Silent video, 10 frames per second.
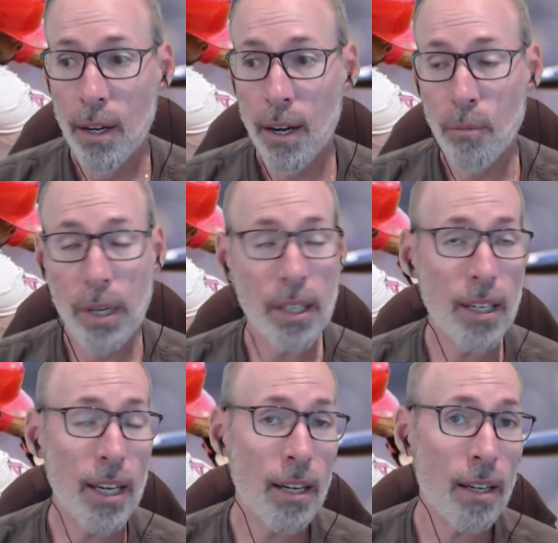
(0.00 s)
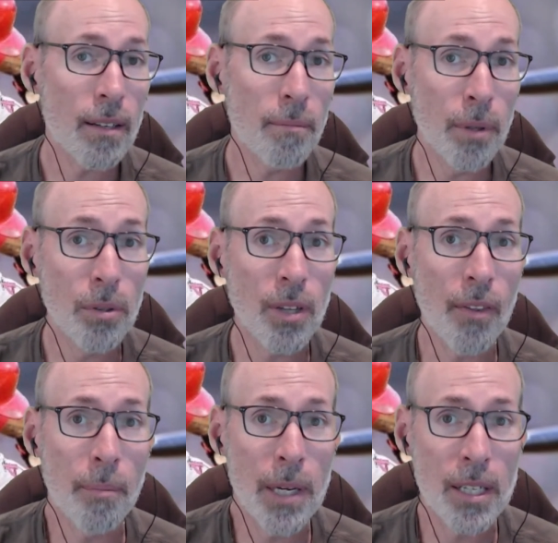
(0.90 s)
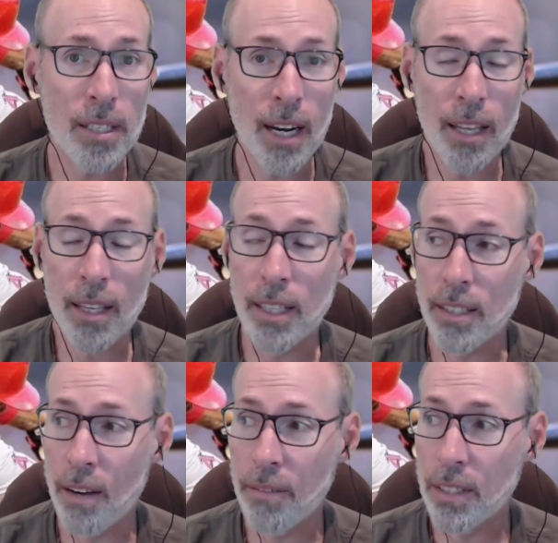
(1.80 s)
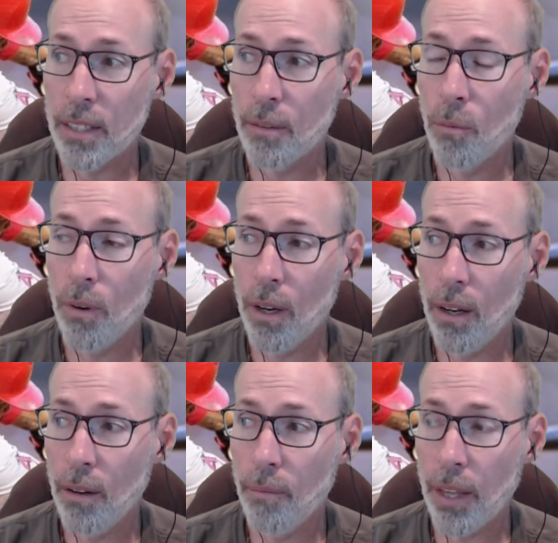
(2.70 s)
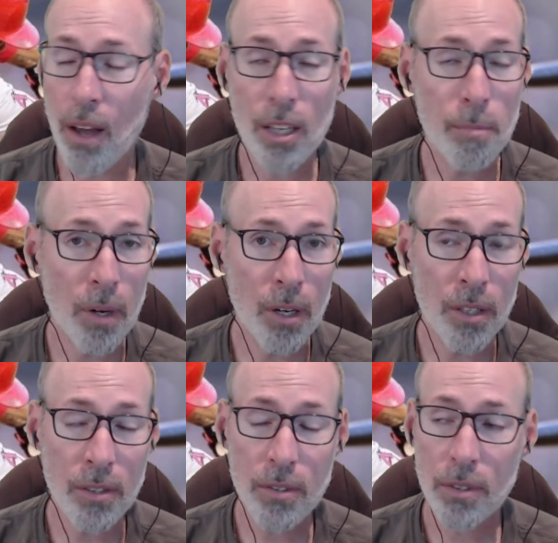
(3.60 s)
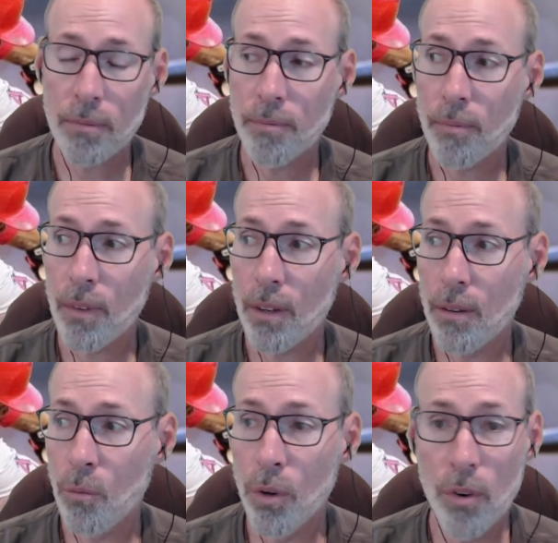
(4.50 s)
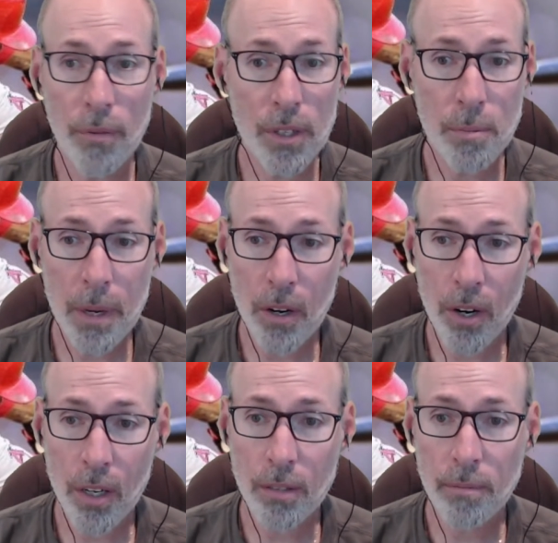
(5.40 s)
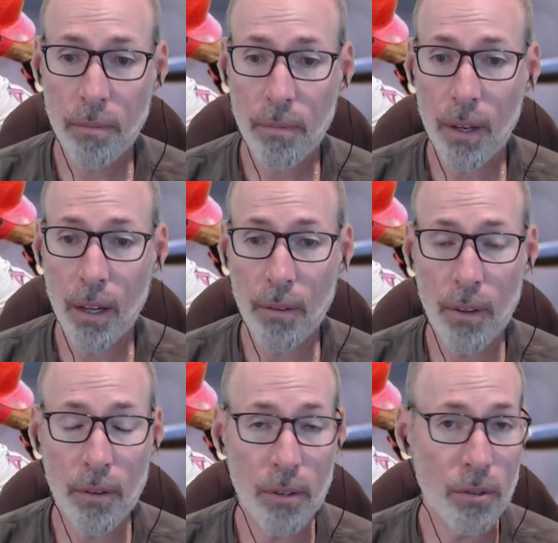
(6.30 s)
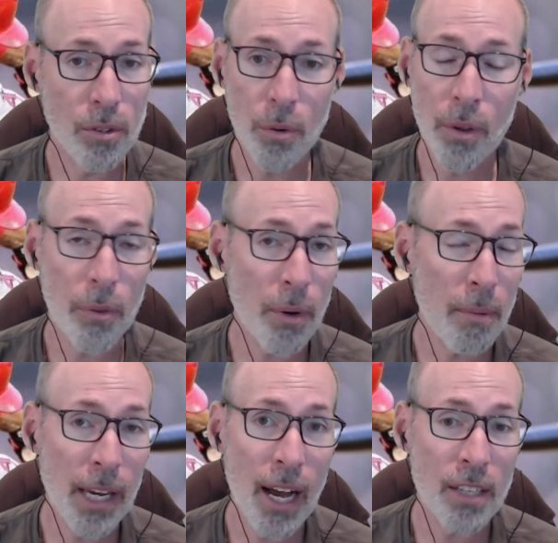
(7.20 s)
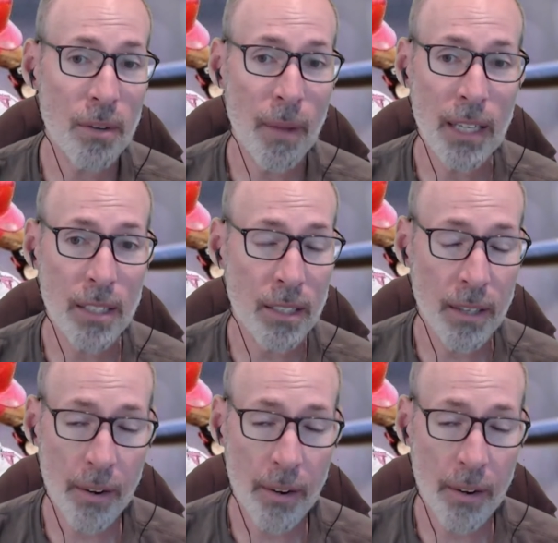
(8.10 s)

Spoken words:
really needed a boost on the pitching side of things, obviously. They lost Burns. Woodruff has been hurt. The two of the three big guys from last season,